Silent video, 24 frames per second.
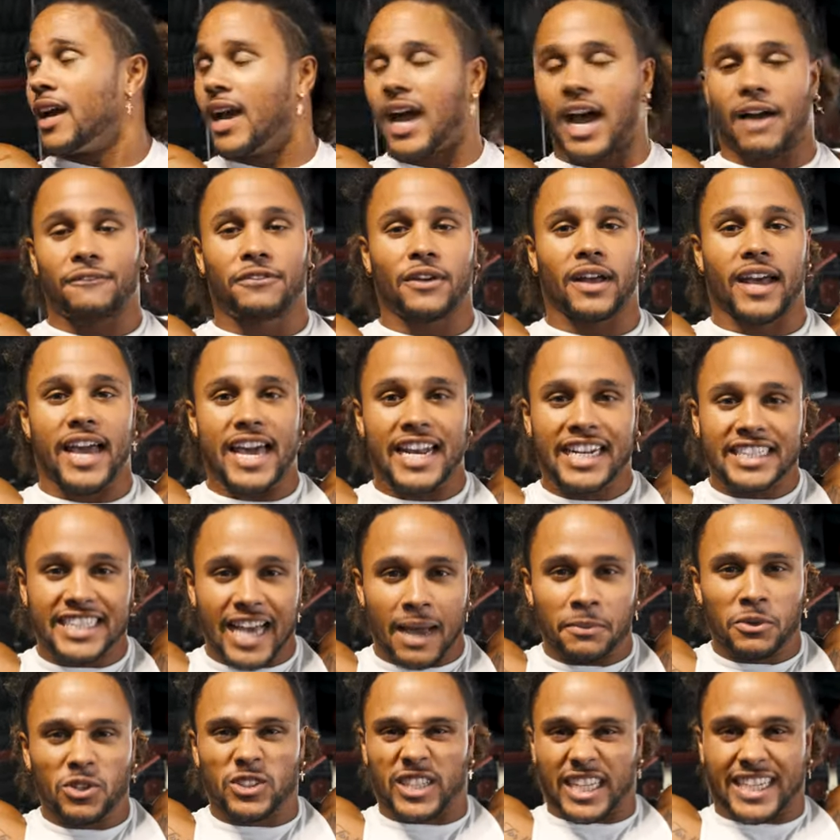I feel like
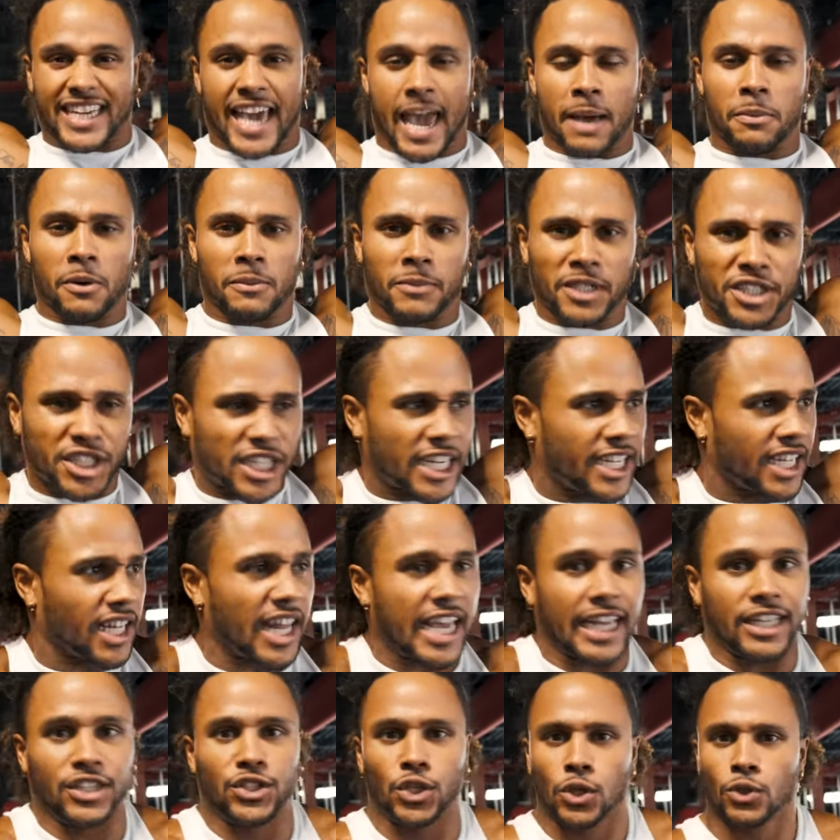anytime you use the cable machine to
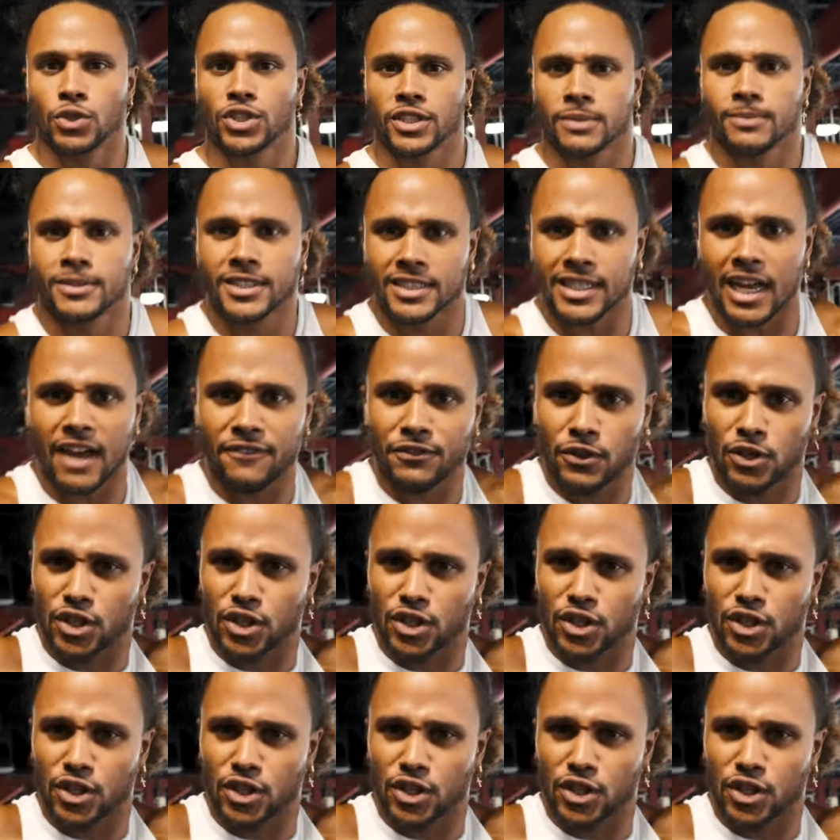like do some stuff,